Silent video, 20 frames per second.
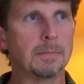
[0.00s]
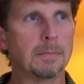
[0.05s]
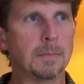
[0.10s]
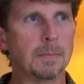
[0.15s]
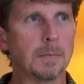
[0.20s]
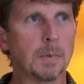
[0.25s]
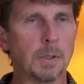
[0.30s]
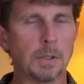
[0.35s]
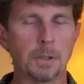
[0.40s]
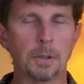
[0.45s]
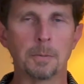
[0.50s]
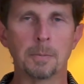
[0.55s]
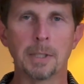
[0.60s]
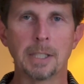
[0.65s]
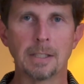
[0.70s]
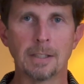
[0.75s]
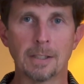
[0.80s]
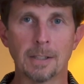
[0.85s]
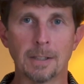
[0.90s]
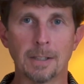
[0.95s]
still
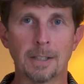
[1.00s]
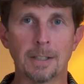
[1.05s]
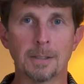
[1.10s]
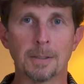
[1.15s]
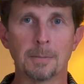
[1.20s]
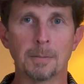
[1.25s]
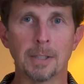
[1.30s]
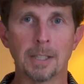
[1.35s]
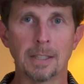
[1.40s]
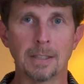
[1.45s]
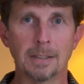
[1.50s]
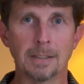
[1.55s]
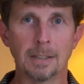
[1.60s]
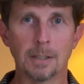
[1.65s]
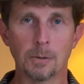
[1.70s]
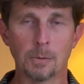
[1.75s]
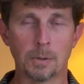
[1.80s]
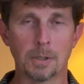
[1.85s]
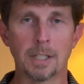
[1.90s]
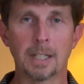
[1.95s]
means a lot to me,
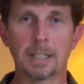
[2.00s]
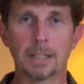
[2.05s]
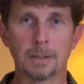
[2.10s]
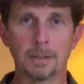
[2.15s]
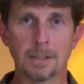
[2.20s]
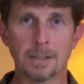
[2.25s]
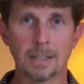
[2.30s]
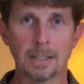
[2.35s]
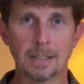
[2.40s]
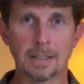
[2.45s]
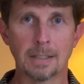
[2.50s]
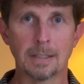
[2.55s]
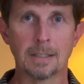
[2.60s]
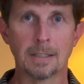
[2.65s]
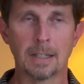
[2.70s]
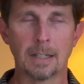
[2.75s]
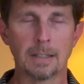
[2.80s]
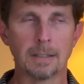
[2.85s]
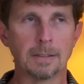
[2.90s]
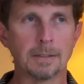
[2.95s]
as ridiculous as it
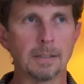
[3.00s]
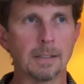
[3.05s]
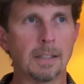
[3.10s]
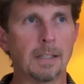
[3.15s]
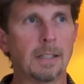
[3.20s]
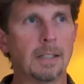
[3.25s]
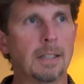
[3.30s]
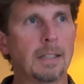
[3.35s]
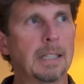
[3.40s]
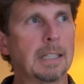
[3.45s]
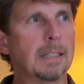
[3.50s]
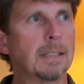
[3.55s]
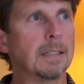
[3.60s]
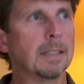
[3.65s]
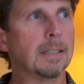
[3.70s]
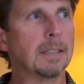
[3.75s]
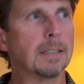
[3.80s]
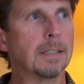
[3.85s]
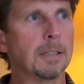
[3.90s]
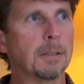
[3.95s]
sounds.
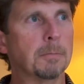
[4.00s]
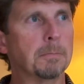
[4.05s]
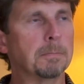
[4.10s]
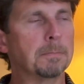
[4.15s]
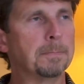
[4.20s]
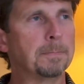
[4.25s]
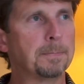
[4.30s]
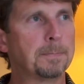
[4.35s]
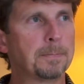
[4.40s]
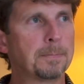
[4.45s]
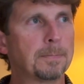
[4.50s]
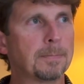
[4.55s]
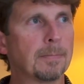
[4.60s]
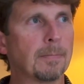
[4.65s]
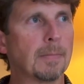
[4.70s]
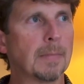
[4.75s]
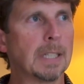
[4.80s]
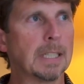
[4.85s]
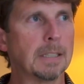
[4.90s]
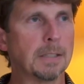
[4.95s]

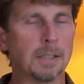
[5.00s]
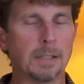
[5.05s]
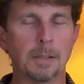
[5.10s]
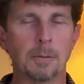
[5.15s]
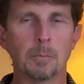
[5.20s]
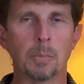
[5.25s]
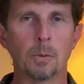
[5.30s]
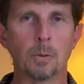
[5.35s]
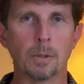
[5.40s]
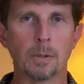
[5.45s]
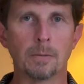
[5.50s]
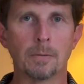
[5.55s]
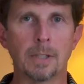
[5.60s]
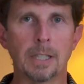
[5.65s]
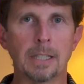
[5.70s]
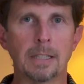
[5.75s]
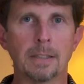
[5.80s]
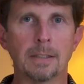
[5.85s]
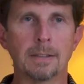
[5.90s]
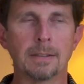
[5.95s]
It's an important
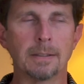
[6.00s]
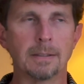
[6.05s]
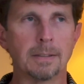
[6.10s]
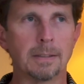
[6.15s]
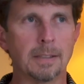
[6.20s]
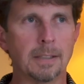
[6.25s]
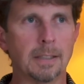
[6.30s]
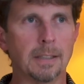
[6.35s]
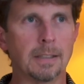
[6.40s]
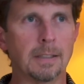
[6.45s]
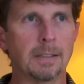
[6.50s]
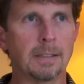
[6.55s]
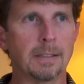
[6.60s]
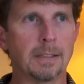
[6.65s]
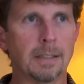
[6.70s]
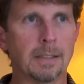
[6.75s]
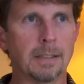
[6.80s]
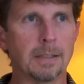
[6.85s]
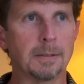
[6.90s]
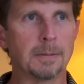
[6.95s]
round,
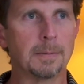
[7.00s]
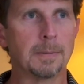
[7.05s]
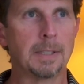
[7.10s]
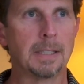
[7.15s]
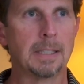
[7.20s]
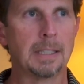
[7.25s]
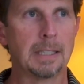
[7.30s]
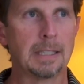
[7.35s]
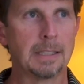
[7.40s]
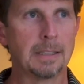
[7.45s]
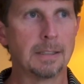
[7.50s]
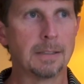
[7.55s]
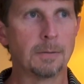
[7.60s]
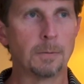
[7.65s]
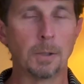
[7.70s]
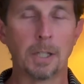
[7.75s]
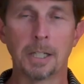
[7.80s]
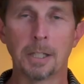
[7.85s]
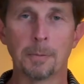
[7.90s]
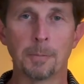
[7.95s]
and
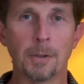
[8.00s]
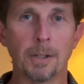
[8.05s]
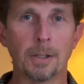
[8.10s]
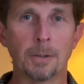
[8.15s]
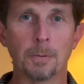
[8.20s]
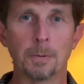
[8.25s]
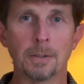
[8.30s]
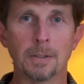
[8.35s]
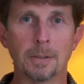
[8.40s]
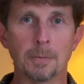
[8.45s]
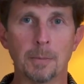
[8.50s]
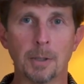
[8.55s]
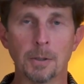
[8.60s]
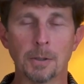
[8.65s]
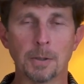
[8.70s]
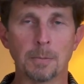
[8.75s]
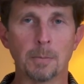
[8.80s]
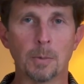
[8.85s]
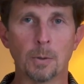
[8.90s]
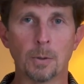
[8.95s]
right up there with the
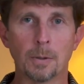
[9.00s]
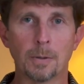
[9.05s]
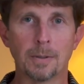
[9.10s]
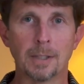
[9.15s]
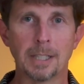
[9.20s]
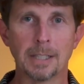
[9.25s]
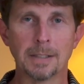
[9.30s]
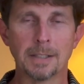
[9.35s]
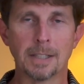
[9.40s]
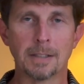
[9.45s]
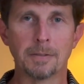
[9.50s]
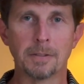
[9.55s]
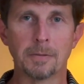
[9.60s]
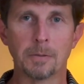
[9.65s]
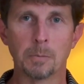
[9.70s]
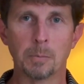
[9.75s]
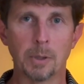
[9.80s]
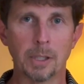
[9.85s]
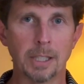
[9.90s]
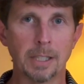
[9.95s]
most important rounds I've
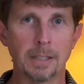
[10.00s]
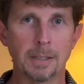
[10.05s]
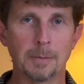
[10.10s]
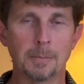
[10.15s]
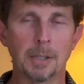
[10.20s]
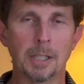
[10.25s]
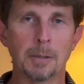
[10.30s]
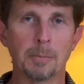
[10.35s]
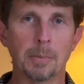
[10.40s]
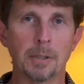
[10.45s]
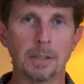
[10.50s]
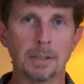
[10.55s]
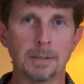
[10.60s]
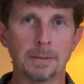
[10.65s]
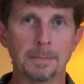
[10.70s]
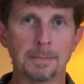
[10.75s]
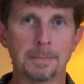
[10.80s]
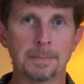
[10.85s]
ever played, in my opinion.